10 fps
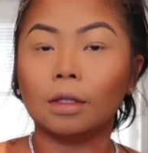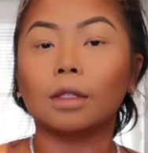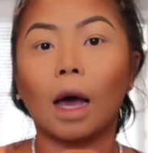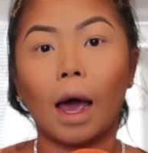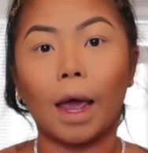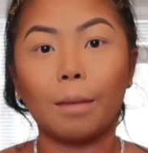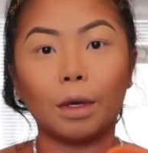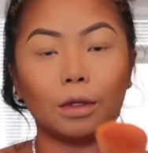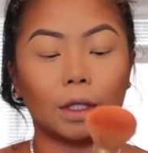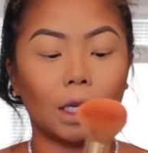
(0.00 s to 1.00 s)
So I am
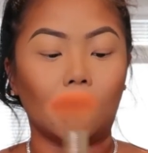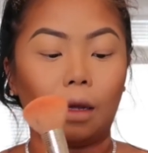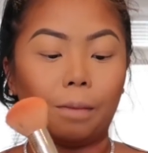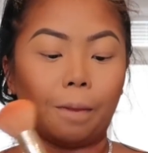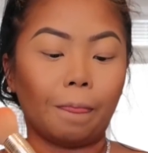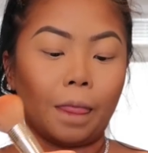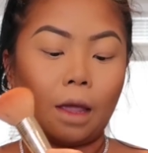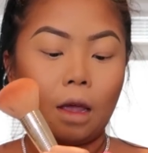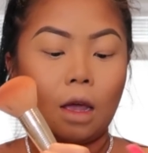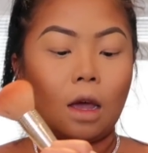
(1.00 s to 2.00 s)
using,
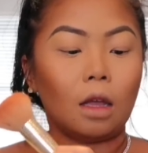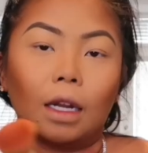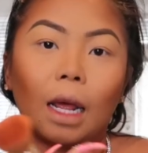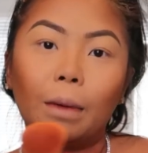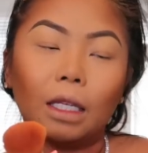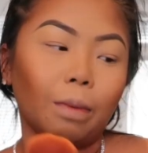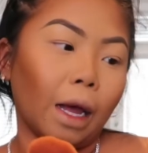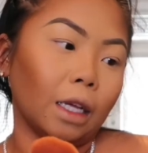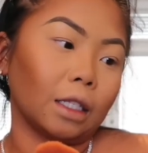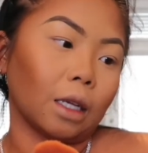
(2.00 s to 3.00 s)
the name of this
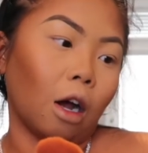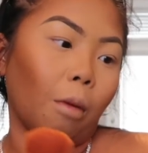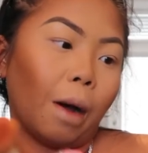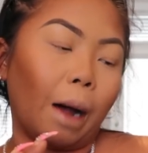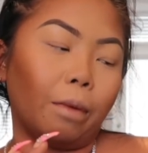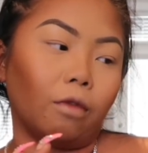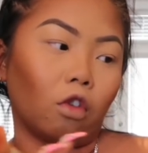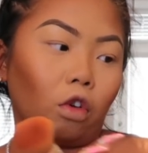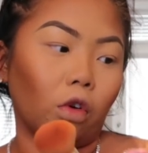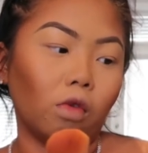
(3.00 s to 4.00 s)
palette is called Pop of
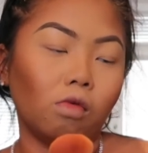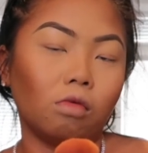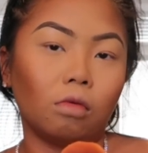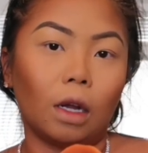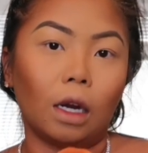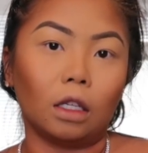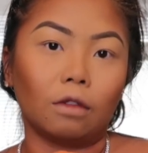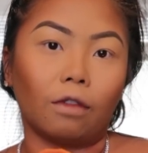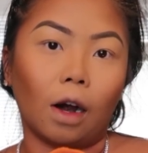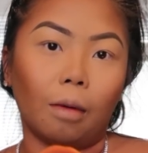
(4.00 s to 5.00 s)
Curl, and it's
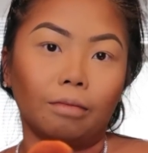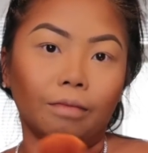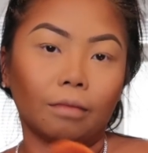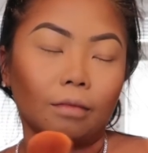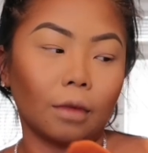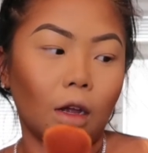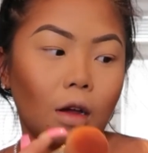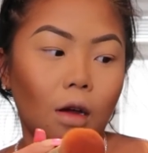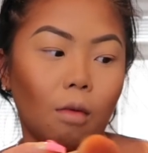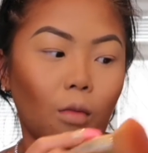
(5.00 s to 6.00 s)
from
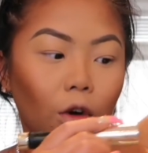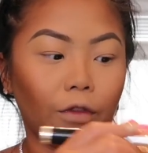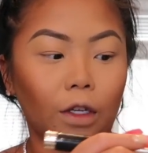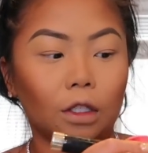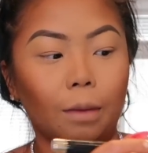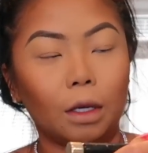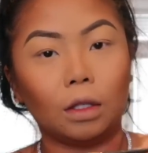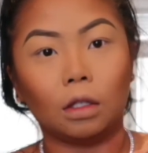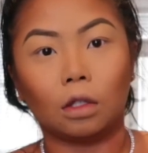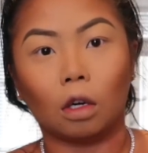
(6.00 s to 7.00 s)
Morphe. So I'm gonna
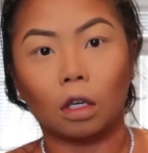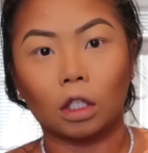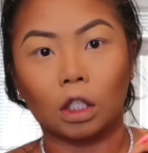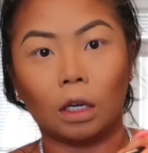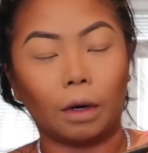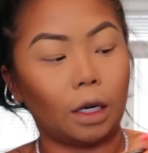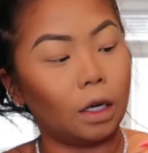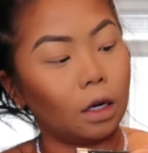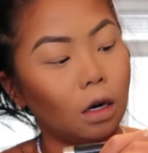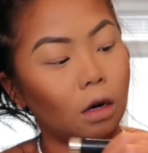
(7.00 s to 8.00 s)
use this darker shade right
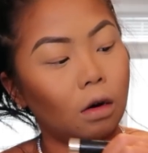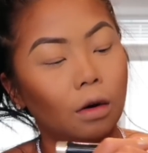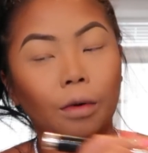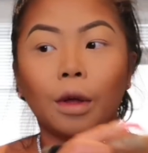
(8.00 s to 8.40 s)
here.